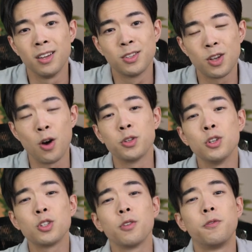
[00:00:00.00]
So
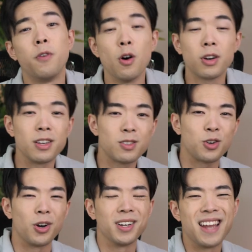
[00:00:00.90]
you should focus
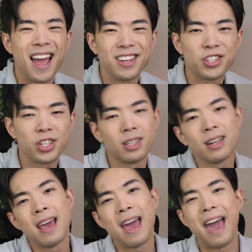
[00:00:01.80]
your
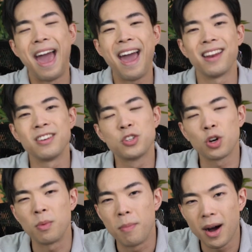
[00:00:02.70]
attention and
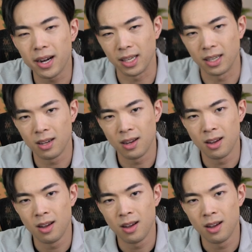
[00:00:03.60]
your money